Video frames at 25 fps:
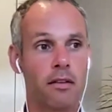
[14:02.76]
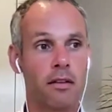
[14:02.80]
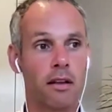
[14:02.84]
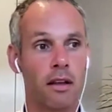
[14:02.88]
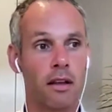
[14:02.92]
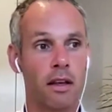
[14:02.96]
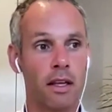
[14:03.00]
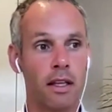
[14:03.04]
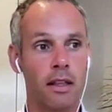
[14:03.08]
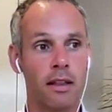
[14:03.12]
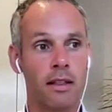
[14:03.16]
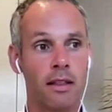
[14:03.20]

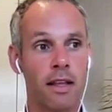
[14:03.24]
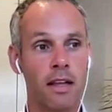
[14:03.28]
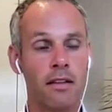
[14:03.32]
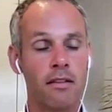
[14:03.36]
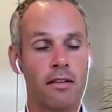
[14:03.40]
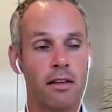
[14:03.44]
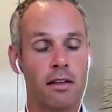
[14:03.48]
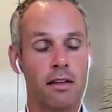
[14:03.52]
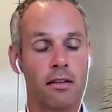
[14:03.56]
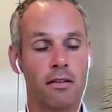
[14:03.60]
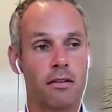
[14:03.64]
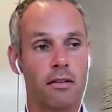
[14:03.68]
in
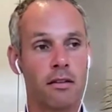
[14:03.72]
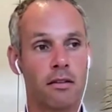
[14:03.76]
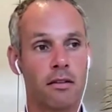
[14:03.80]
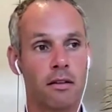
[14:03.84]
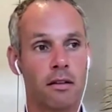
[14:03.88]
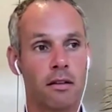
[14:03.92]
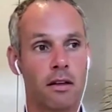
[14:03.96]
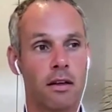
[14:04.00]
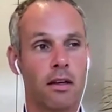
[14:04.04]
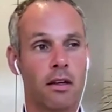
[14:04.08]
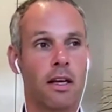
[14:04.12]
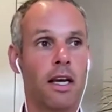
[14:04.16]
that sense,
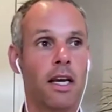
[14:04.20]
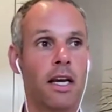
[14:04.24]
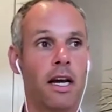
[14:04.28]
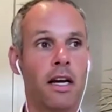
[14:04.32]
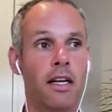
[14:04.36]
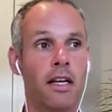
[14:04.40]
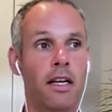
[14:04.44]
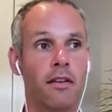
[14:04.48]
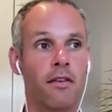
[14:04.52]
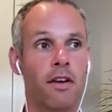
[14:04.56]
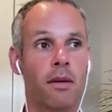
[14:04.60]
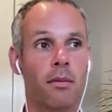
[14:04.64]
the
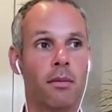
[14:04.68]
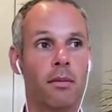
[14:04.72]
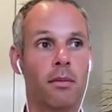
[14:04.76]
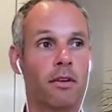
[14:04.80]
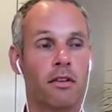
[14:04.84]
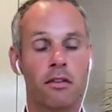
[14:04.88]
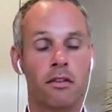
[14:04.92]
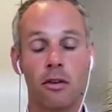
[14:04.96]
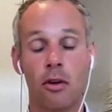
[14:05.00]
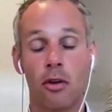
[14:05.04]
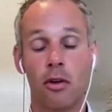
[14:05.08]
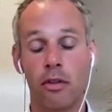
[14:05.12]
AI development
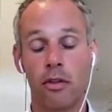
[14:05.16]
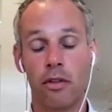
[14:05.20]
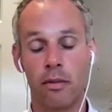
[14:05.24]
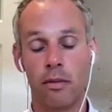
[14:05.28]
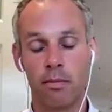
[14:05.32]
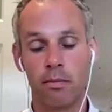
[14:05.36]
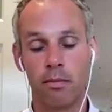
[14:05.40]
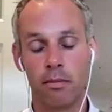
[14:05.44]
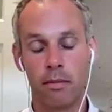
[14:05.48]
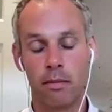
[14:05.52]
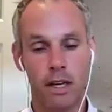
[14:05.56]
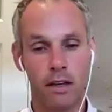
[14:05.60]
is not
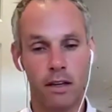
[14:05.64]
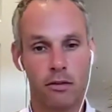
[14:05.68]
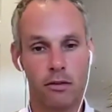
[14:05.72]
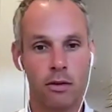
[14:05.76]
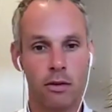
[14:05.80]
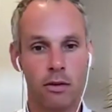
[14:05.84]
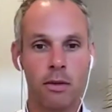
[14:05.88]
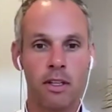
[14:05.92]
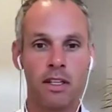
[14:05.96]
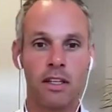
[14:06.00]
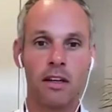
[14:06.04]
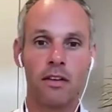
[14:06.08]

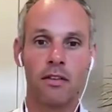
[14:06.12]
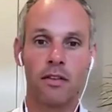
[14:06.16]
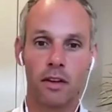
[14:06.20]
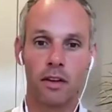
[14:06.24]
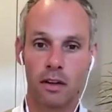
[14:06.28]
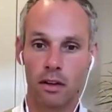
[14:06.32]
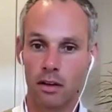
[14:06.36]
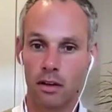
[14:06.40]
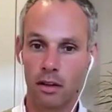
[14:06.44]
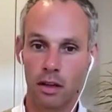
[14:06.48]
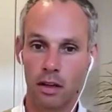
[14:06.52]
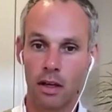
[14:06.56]
extremely
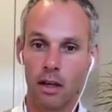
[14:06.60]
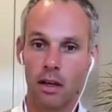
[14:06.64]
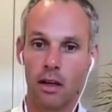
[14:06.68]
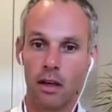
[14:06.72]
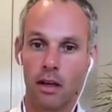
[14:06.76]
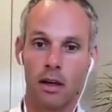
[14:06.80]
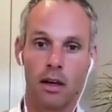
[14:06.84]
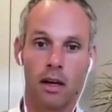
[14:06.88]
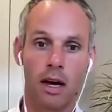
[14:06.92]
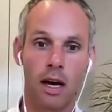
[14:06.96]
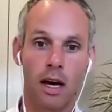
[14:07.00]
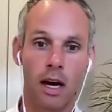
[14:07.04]
different.
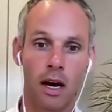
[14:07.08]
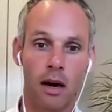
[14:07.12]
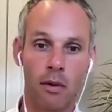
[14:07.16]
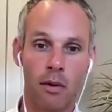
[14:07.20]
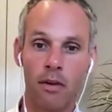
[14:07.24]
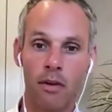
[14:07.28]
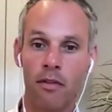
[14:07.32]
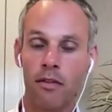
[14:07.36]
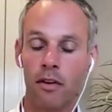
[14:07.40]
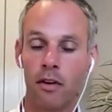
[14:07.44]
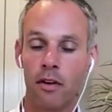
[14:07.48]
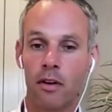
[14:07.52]

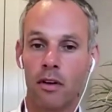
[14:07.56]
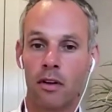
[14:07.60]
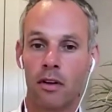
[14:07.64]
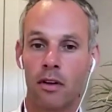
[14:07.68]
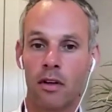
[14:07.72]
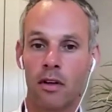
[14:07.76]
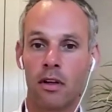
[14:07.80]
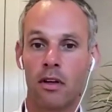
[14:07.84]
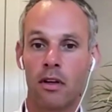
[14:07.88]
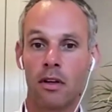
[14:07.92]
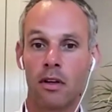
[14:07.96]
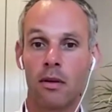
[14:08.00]
However,
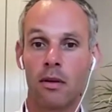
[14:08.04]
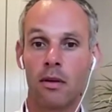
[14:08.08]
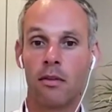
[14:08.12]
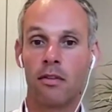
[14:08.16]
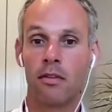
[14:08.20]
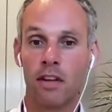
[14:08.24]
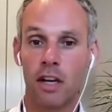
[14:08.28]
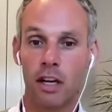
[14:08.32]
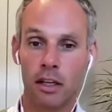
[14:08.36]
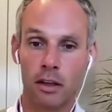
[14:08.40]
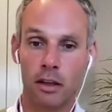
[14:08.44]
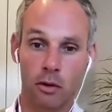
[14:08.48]
the
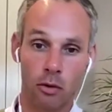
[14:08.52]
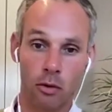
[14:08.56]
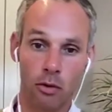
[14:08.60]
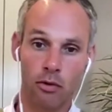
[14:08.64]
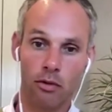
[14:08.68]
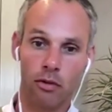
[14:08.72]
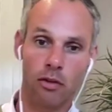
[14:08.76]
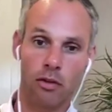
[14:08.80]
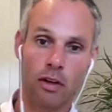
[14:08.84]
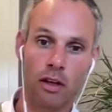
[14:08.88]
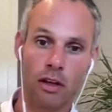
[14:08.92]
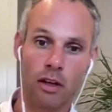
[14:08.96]

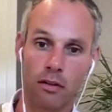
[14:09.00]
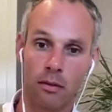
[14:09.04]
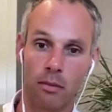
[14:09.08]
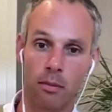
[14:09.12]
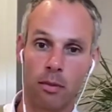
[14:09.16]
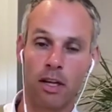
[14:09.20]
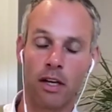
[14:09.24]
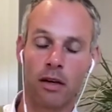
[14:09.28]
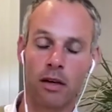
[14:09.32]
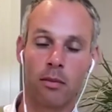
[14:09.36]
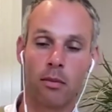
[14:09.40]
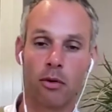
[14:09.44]
cycles as
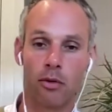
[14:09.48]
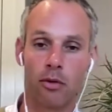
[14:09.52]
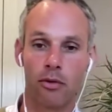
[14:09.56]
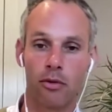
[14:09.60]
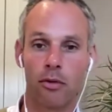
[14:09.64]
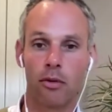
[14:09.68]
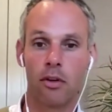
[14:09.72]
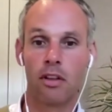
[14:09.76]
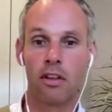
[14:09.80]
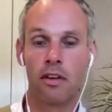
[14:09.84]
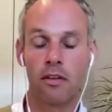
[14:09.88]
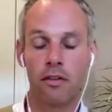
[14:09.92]
applicable
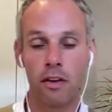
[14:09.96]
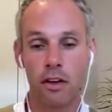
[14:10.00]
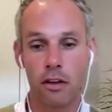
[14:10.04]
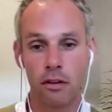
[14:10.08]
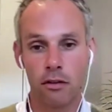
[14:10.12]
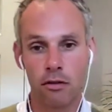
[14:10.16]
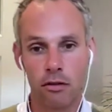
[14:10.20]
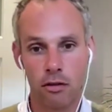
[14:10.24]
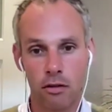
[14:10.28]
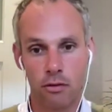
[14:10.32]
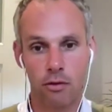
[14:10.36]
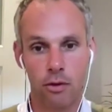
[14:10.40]
to the
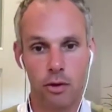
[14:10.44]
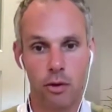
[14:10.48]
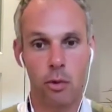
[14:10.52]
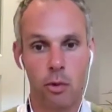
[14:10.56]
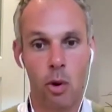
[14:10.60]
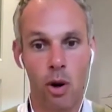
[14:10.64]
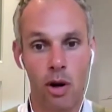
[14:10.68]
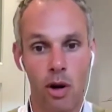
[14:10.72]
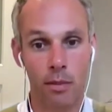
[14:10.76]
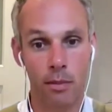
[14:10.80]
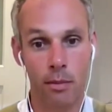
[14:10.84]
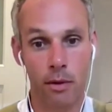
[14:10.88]
definition of
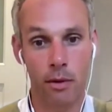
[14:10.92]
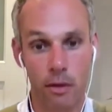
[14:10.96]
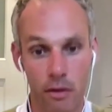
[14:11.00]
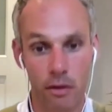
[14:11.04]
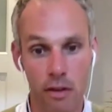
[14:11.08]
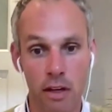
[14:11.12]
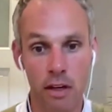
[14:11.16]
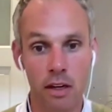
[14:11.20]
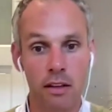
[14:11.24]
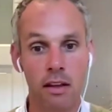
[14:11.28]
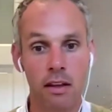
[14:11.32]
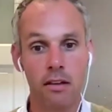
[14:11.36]
requirements
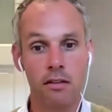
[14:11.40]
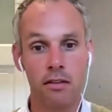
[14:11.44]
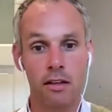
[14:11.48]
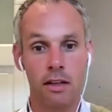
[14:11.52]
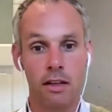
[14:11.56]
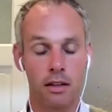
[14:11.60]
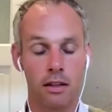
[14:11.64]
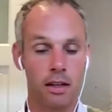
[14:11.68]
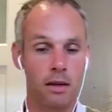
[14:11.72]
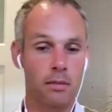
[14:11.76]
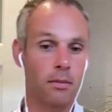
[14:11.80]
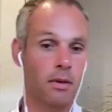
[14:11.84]
and the
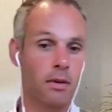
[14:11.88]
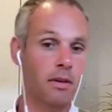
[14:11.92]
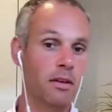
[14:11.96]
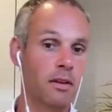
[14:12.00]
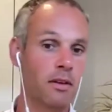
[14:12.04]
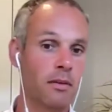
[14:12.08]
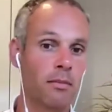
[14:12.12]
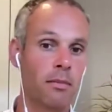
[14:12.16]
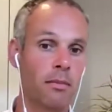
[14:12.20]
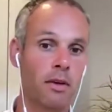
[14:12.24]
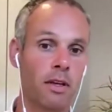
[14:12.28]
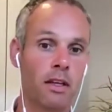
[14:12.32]
testing, they may
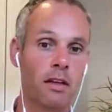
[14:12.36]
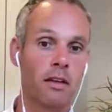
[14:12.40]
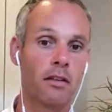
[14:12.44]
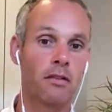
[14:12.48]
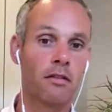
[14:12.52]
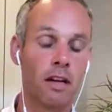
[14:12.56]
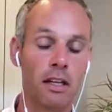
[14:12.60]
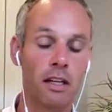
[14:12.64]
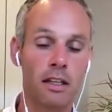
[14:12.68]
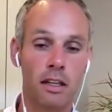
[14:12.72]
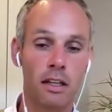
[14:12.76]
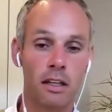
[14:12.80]
be
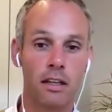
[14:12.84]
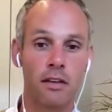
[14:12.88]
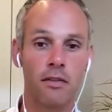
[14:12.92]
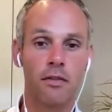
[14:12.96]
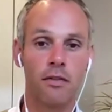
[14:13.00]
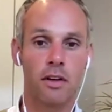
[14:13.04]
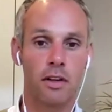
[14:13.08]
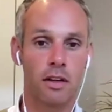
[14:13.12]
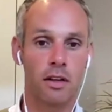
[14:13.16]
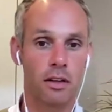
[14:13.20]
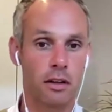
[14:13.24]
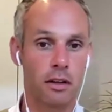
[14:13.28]
slightly
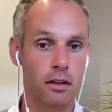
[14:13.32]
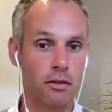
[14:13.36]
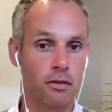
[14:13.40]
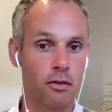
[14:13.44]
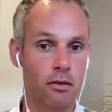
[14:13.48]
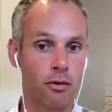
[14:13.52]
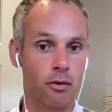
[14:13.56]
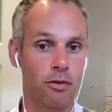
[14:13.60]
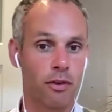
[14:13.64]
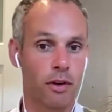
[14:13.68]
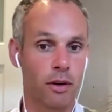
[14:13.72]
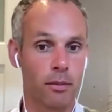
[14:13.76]
different than the
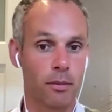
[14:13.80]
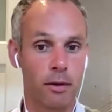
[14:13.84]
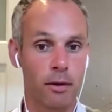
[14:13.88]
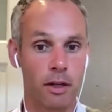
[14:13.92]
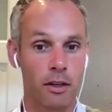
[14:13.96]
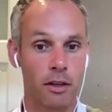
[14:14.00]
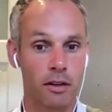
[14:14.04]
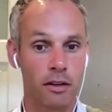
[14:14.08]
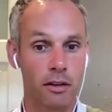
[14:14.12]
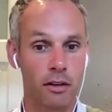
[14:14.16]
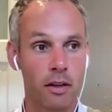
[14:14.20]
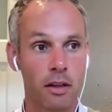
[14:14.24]
software
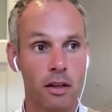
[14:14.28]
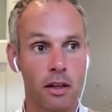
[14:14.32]
part.